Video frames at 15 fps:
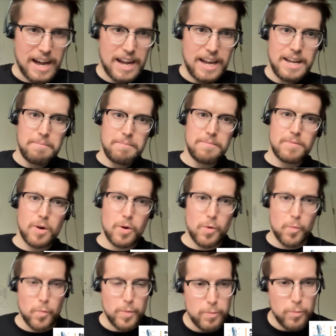um,
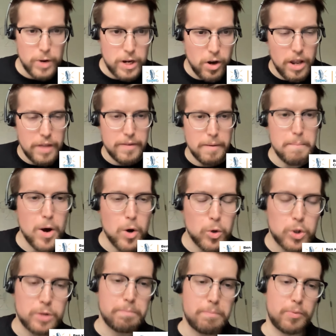we, we call it the
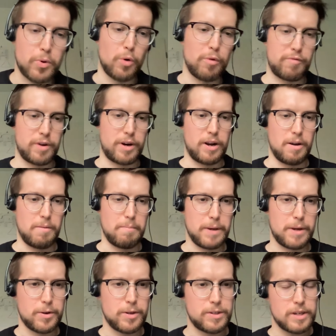motion profile
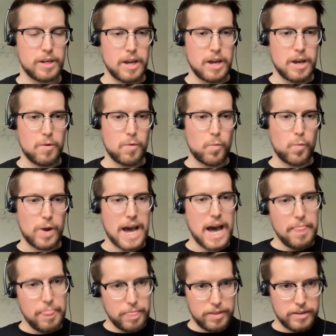because we
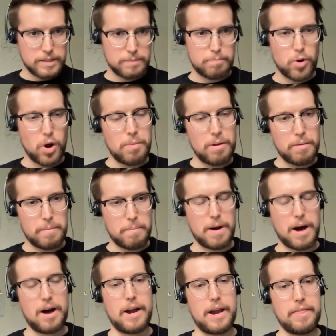had this problem in
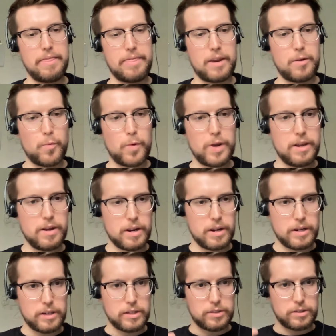mind that we
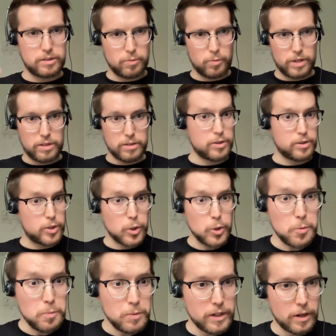we
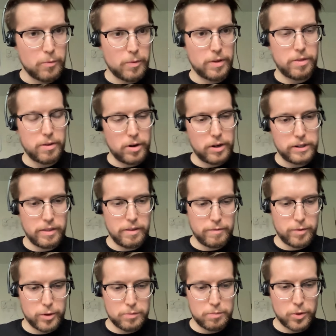assumed and we thought in
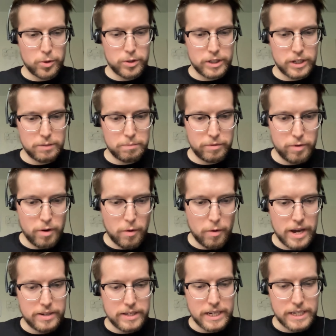the first process before we
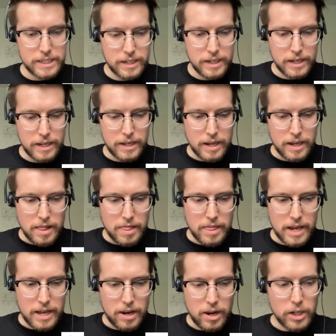had data
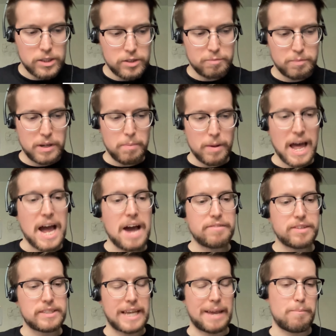that lots of people have
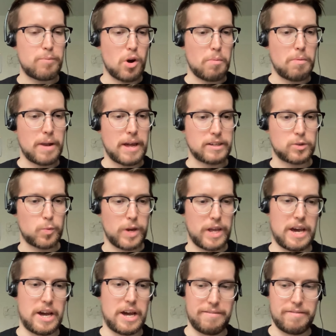the same problem like as we
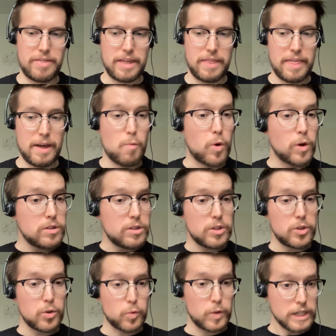have that they
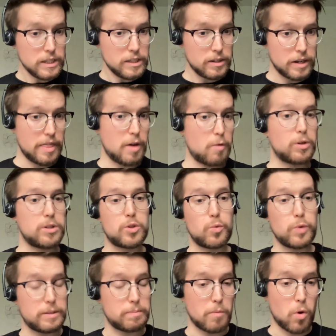wanted to read, they wanted to
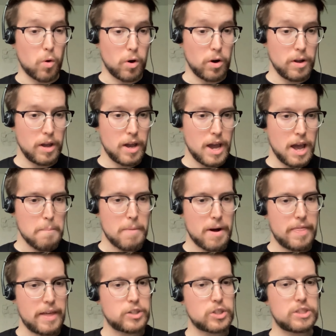read more,
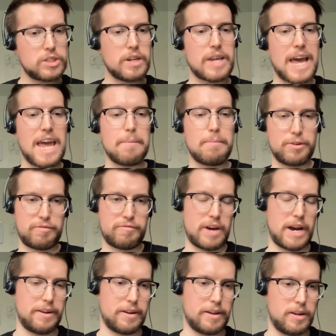but they're just not able to
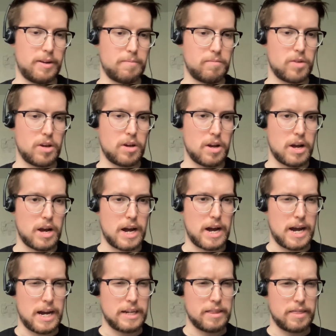find any.
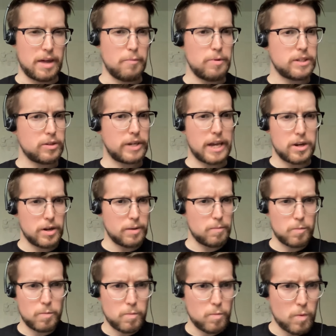And then we said, okay,
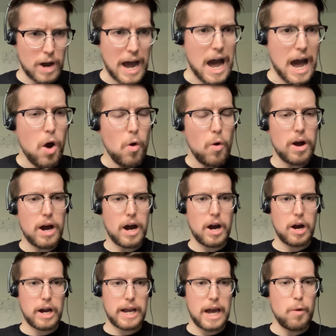How
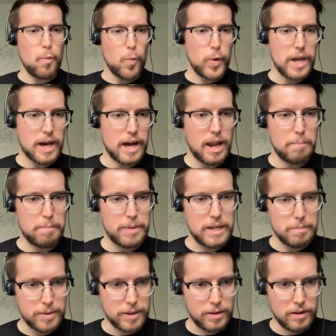uh, can we help
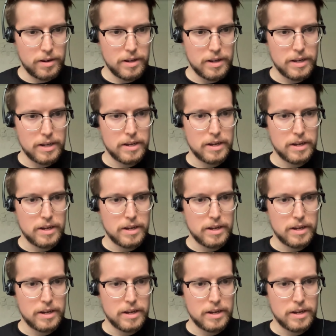people